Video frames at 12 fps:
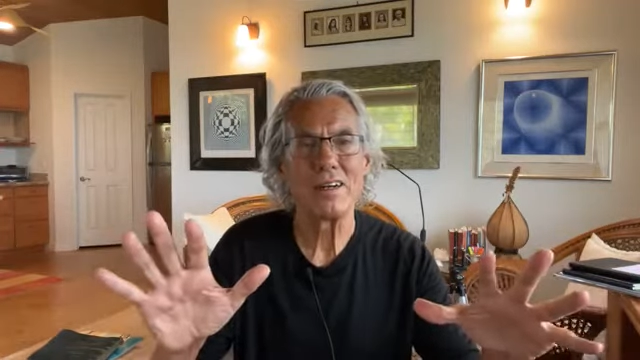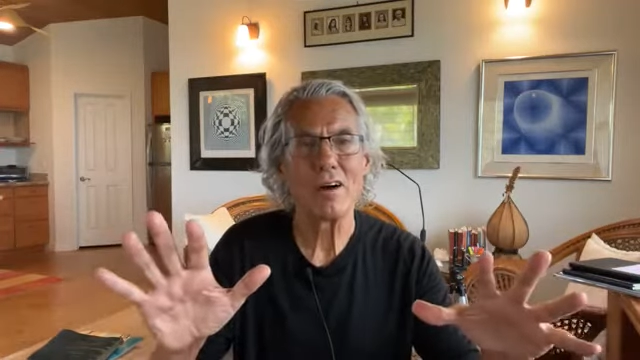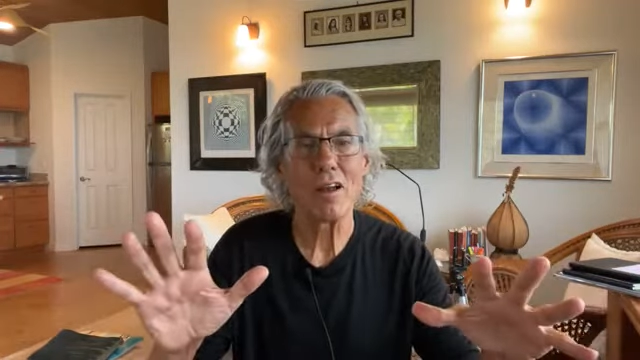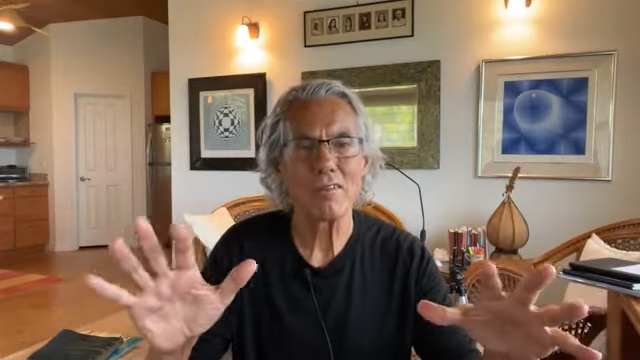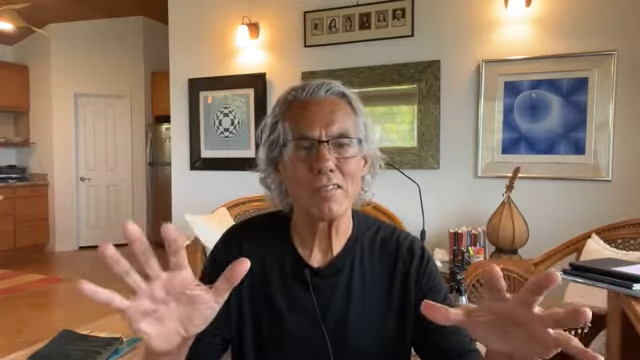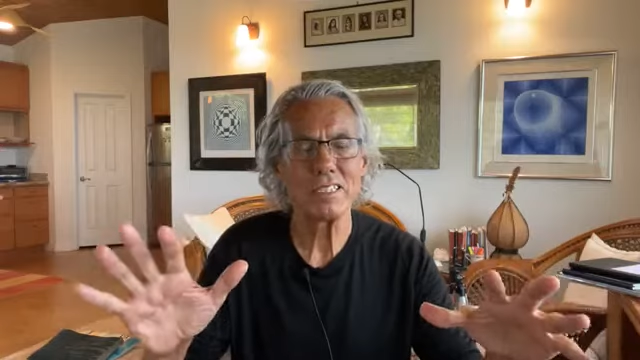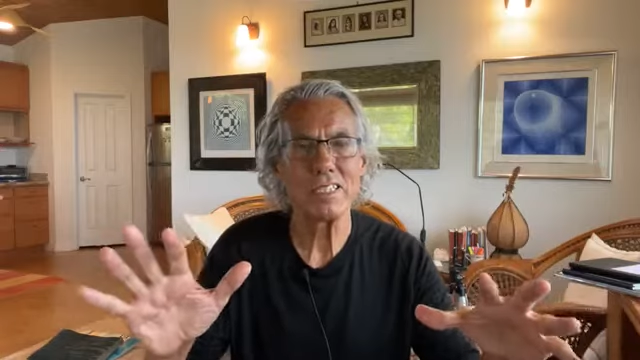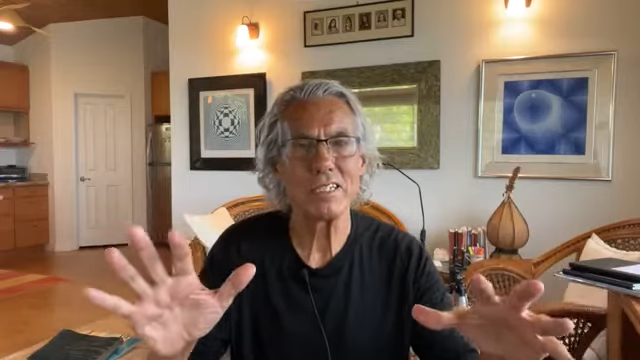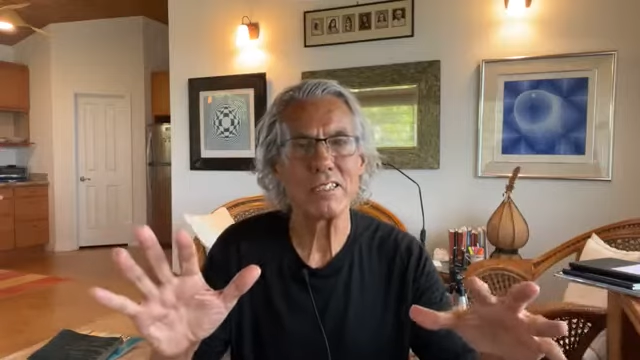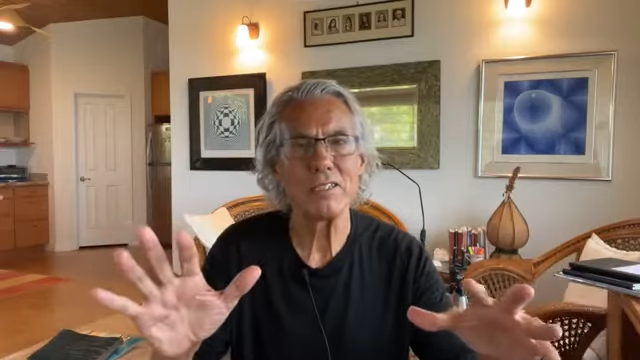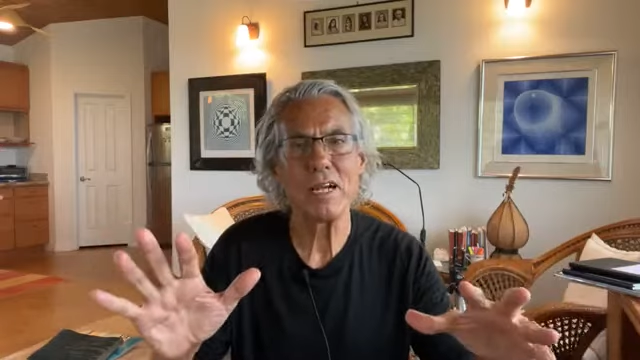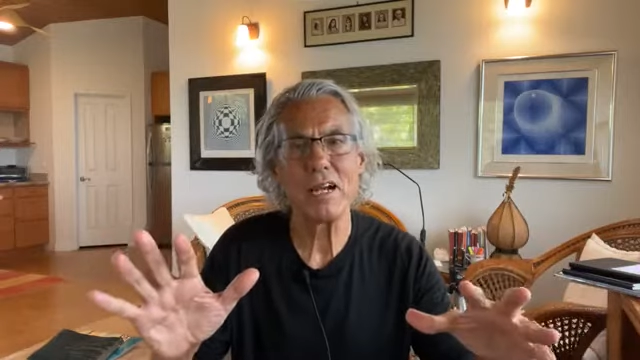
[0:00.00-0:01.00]
All of a
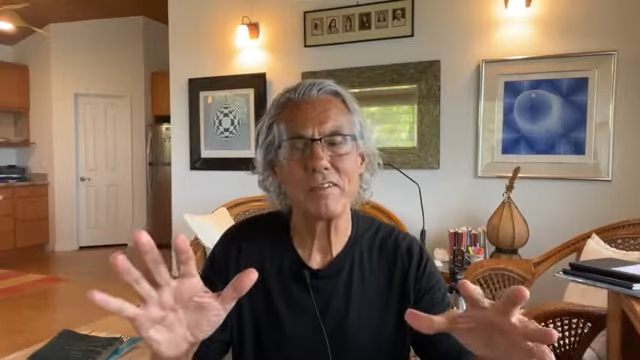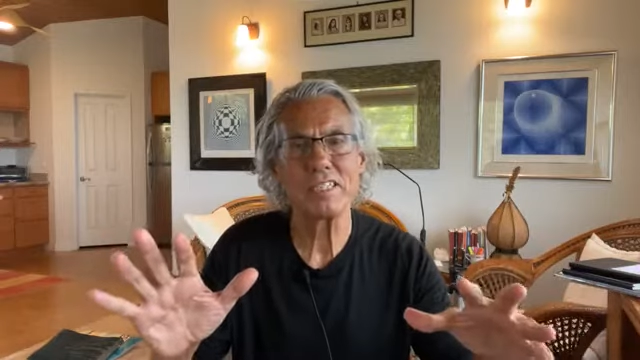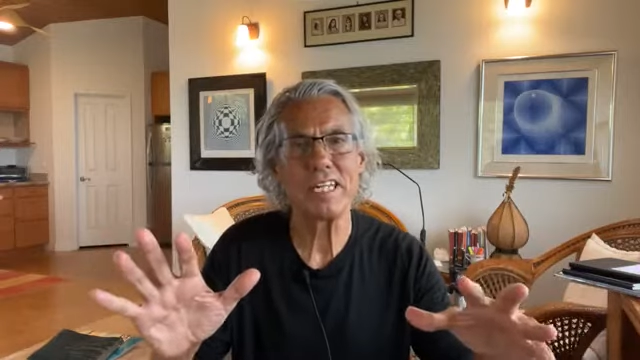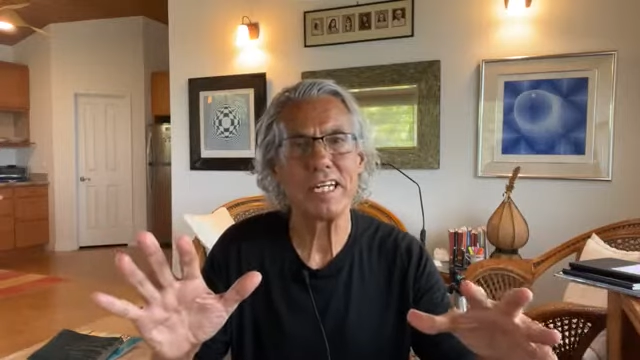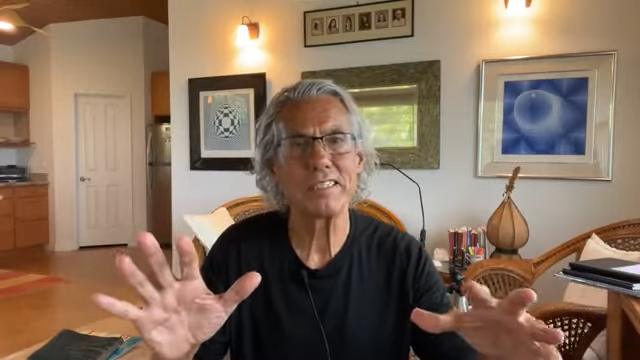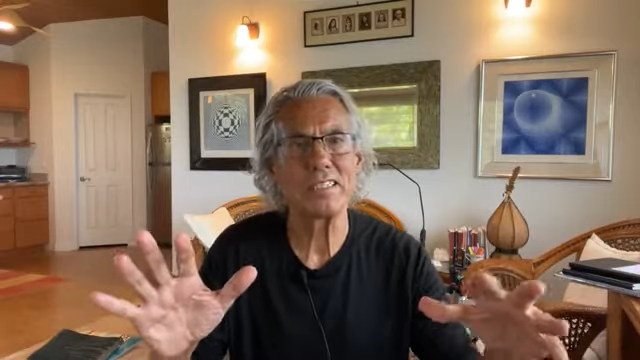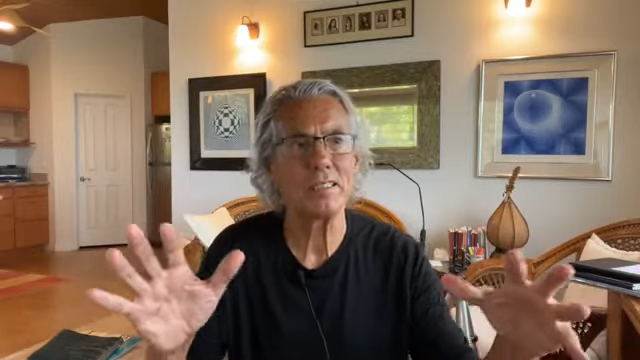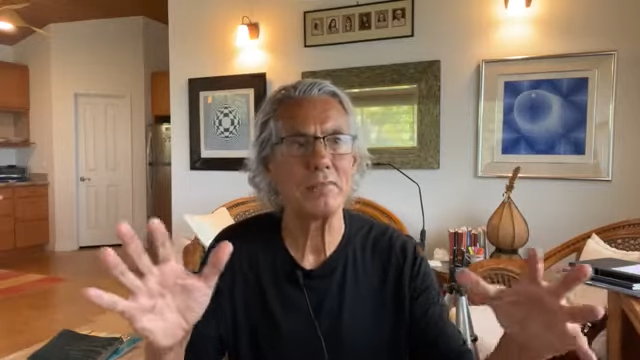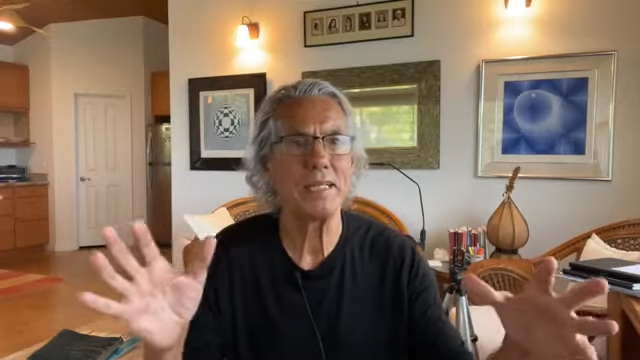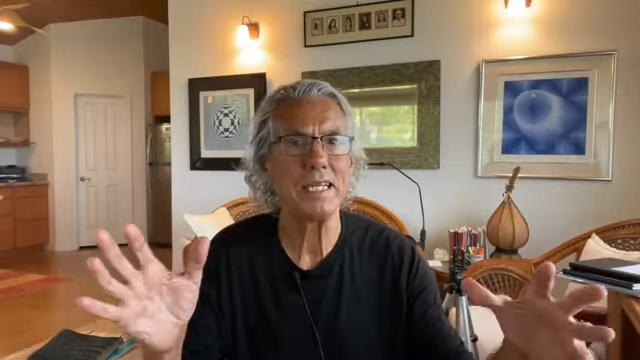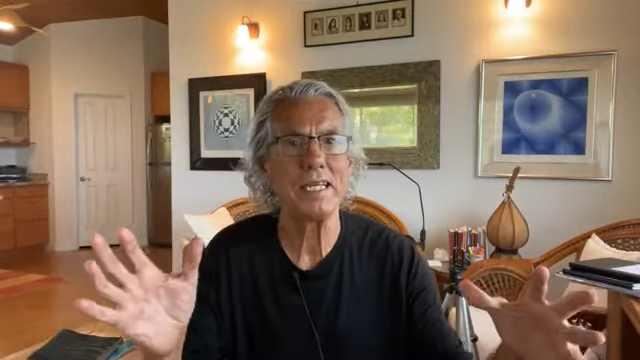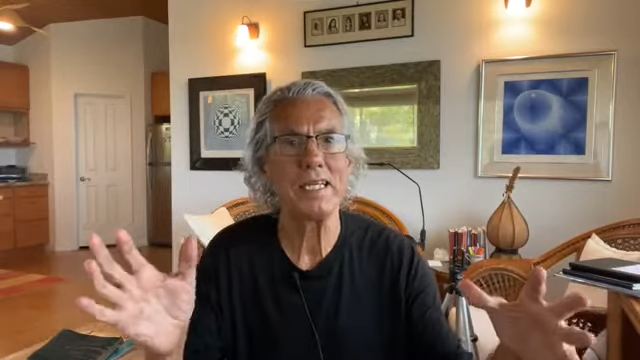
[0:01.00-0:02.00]
sudden you have a chance to
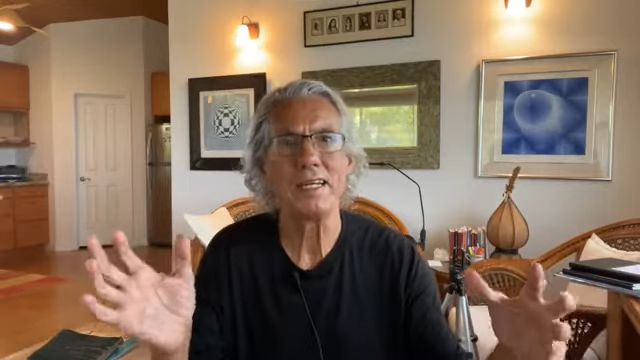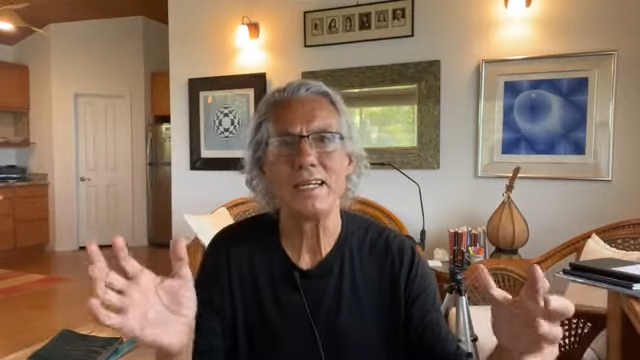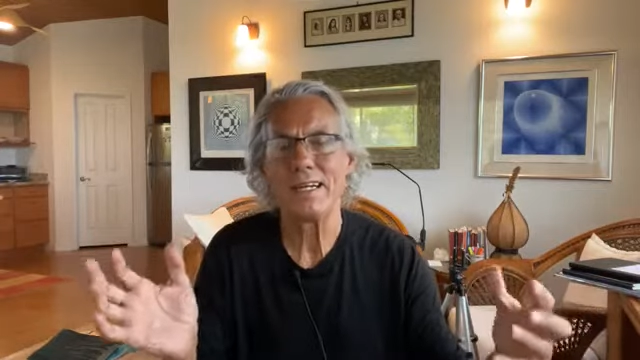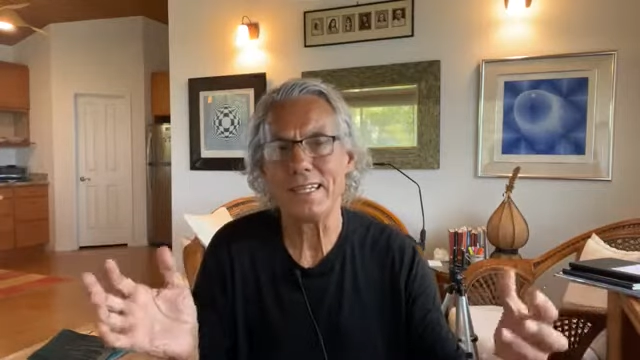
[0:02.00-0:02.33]
be